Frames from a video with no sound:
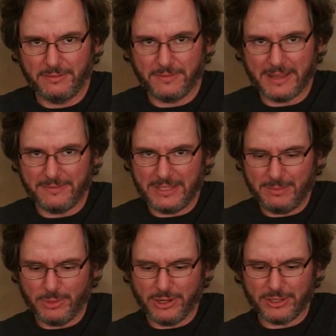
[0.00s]

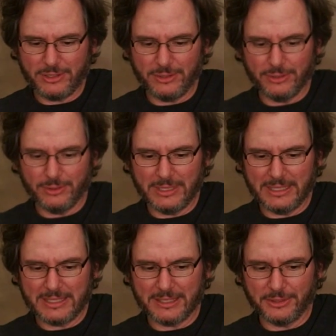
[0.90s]
5D Mark II
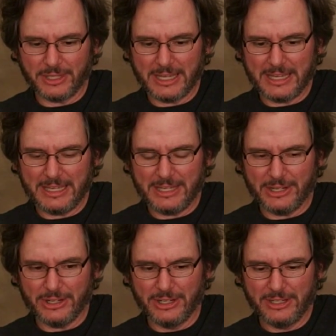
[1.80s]
and this little guy
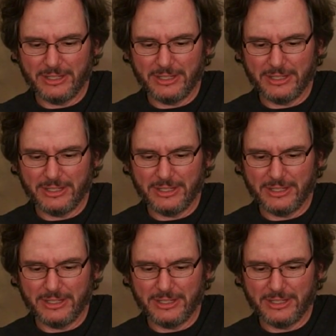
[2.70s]
here.